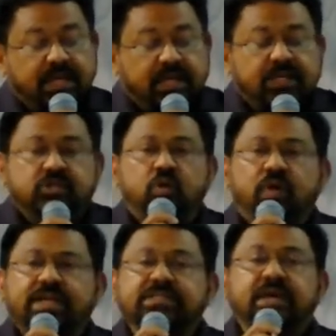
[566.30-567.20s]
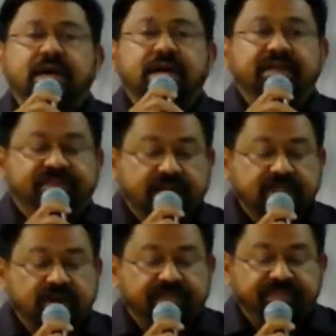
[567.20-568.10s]
So what is the
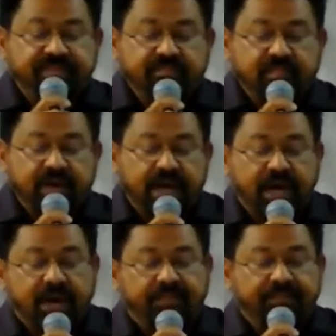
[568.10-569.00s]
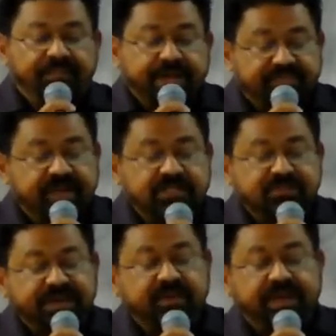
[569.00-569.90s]
difference of uh, difference
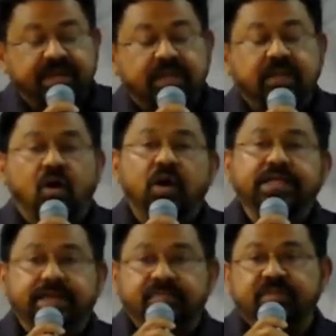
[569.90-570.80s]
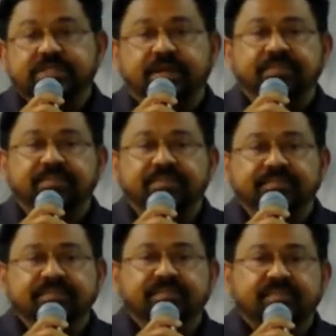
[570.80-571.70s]
between knowledge and wisdom?
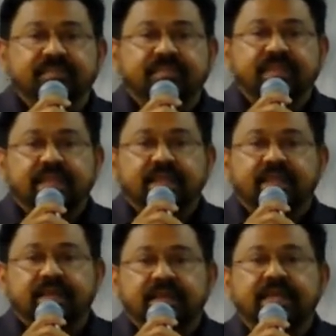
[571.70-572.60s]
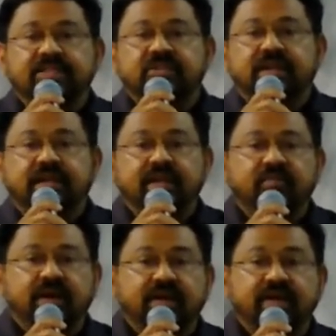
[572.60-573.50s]
Any children
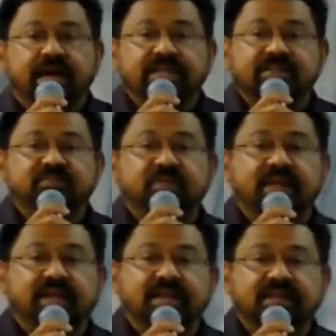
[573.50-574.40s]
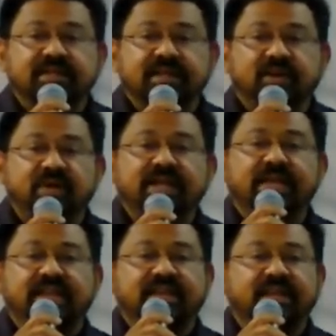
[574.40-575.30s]
want to answer for that? I want to
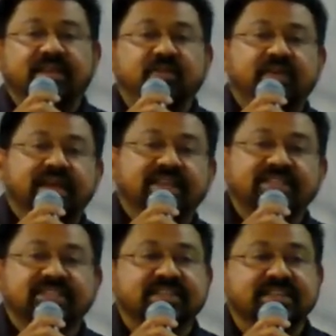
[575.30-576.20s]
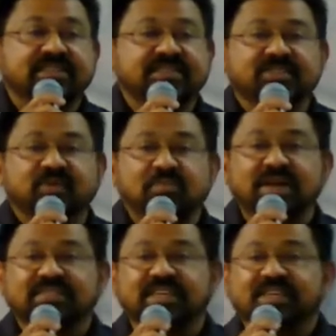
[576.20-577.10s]
get, get your attention then. That's why I'm
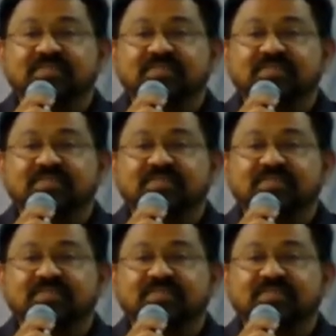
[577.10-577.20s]
asking.